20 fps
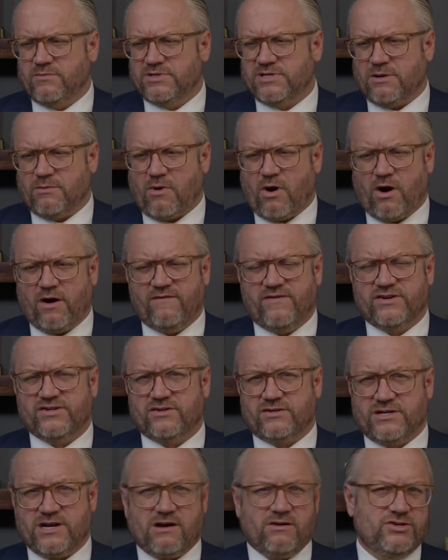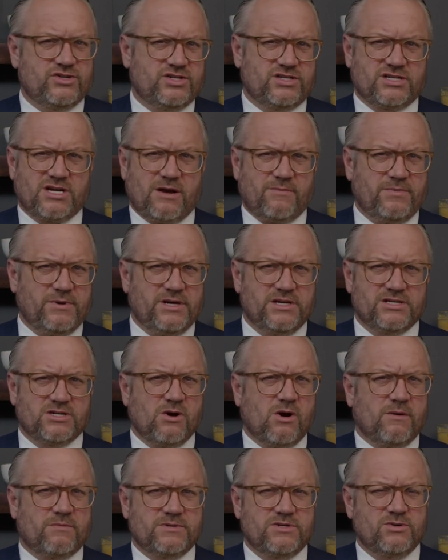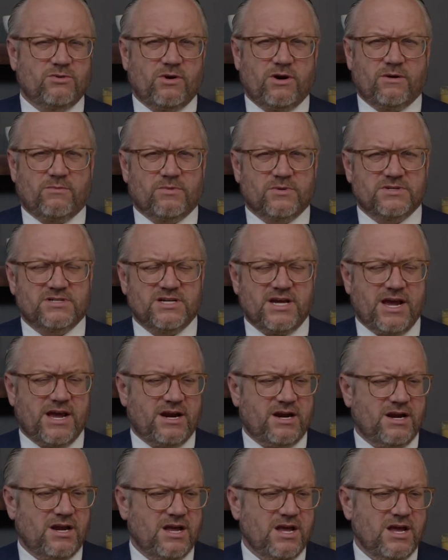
some artificial intelligence companies go up two hundred percent